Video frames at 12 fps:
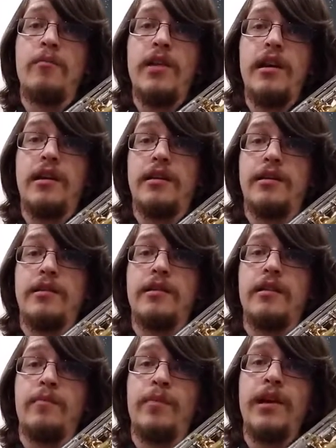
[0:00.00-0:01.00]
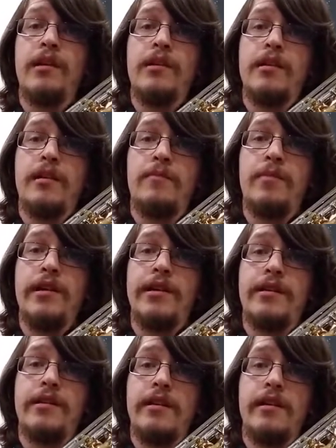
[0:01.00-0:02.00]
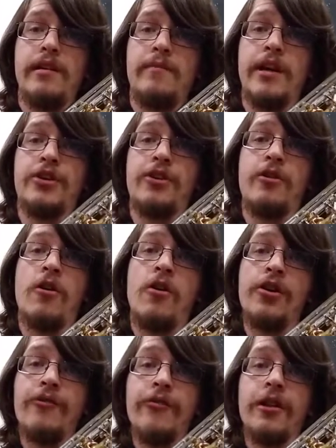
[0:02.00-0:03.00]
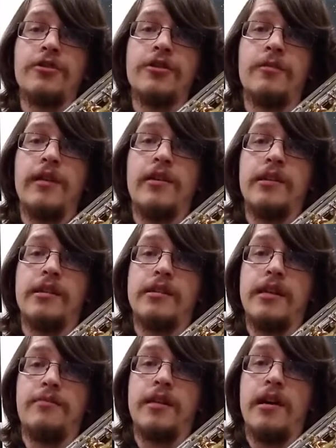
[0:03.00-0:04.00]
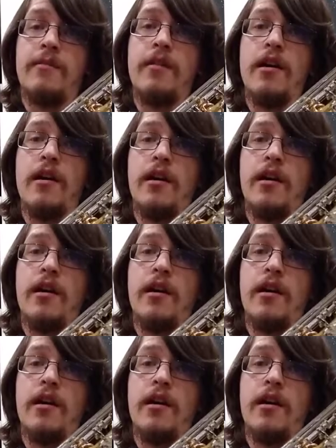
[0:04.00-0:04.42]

B to D, B to D, B to D, and make sure all your fingers come down at the same time.